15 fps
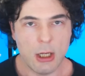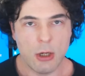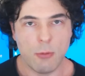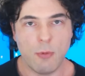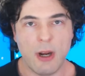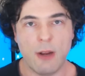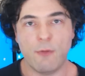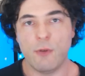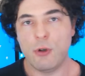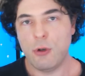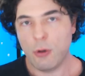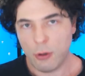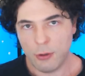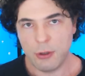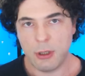with
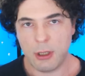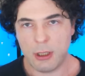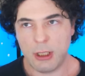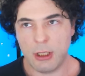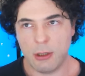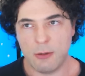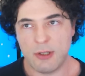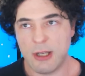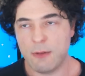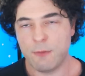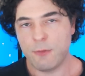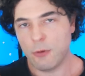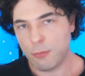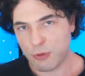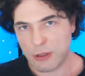non, you know, Zen
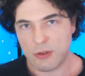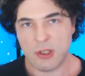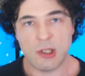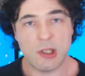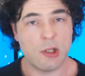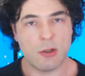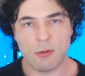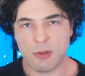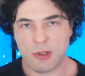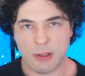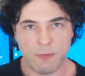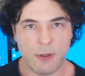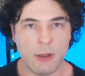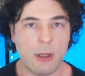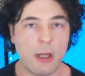4 processors or
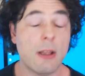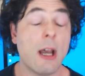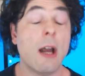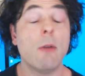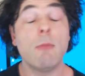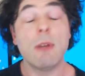something like that.